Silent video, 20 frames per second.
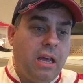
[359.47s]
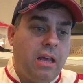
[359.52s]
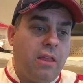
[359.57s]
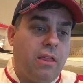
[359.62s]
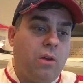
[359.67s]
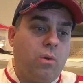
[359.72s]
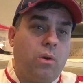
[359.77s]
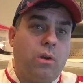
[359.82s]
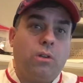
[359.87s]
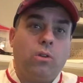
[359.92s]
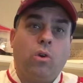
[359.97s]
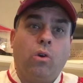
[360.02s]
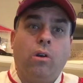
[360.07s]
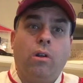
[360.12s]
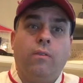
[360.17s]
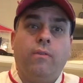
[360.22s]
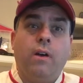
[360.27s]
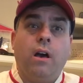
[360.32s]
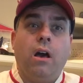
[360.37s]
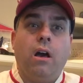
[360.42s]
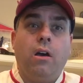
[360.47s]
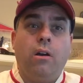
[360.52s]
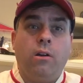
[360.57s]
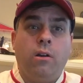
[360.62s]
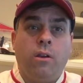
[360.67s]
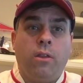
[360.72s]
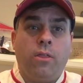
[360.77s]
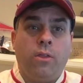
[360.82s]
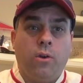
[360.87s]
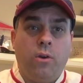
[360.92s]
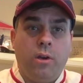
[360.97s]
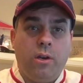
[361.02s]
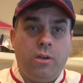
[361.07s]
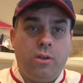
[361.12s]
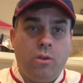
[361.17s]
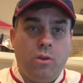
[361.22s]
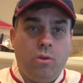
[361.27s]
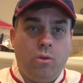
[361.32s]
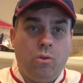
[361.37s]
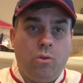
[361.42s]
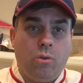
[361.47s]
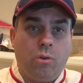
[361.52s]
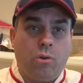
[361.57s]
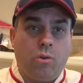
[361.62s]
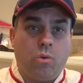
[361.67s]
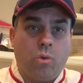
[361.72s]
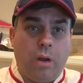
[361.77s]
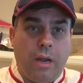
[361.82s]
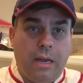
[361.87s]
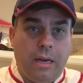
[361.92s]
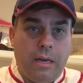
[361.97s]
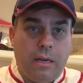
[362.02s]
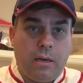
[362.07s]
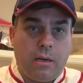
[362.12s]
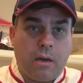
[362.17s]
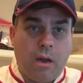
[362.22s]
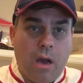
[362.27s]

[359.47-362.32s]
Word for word: there were a total of 132 graded